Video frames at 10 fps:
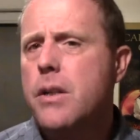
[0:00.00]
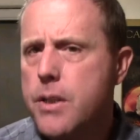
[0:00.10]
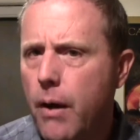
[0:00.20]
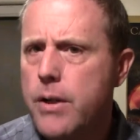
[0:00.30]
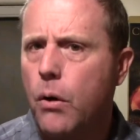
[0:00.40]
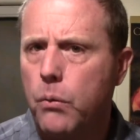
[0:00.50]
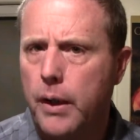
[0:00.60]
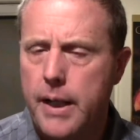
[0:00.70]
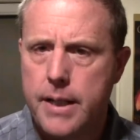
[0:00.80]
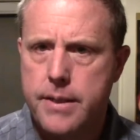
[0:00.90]
So I don't
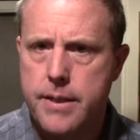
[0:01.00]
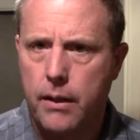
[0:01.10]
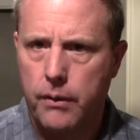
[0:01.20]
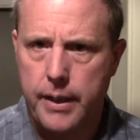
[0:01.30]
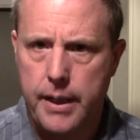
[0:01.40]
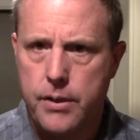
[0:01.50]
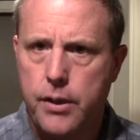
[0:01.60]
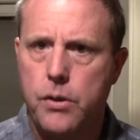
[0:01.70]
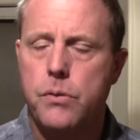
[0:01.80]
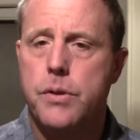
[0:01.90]
really necessarily need
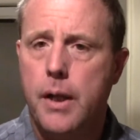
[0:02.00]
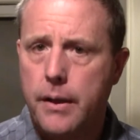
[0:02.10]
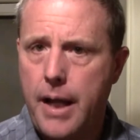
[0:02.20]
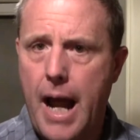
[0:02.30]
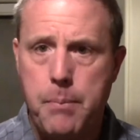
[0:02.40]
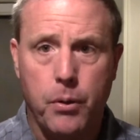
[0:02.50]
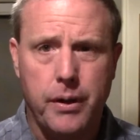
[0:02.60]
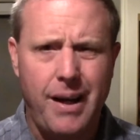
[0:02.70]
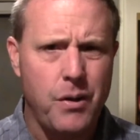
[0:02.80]
to use the hypo-clear.